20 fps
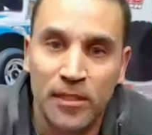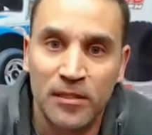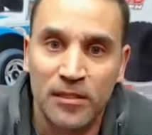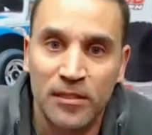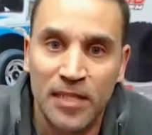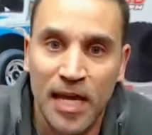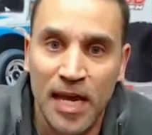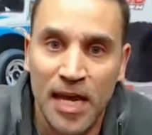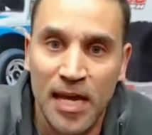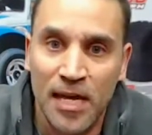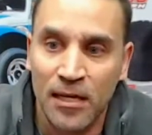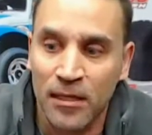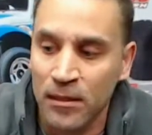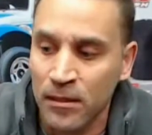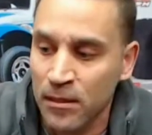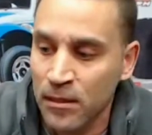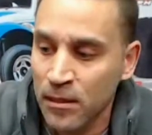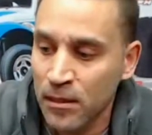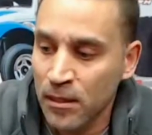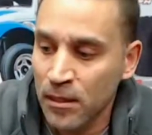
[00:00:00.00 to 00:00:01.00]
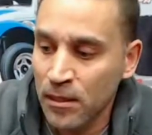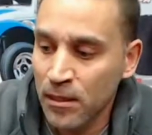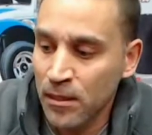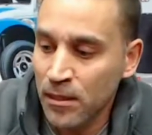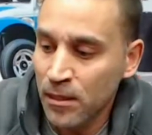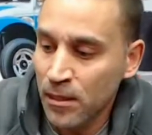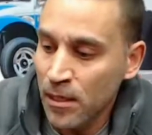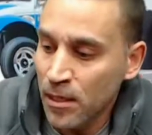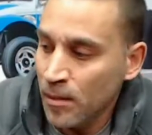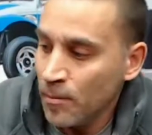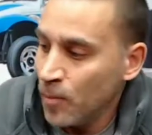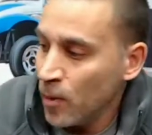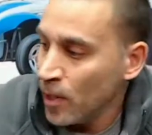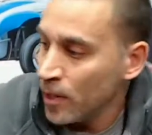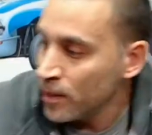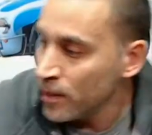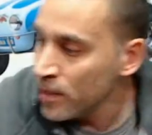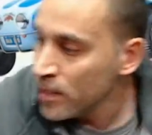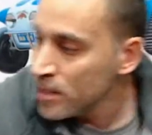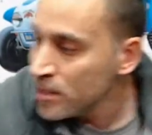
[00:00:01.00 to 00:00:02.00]
the sand.
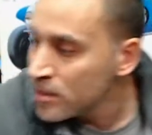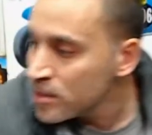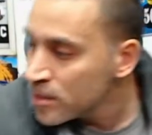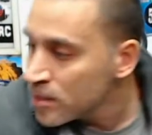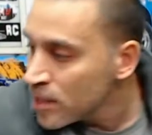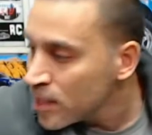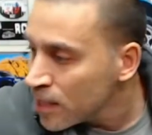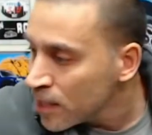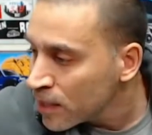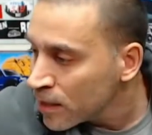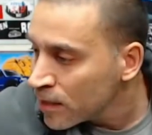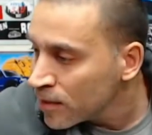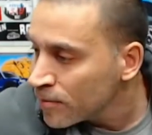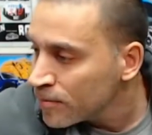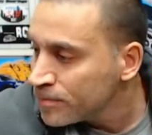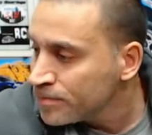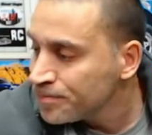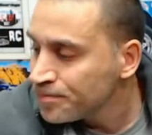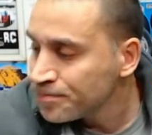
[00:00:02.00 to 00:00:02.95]
But this thing,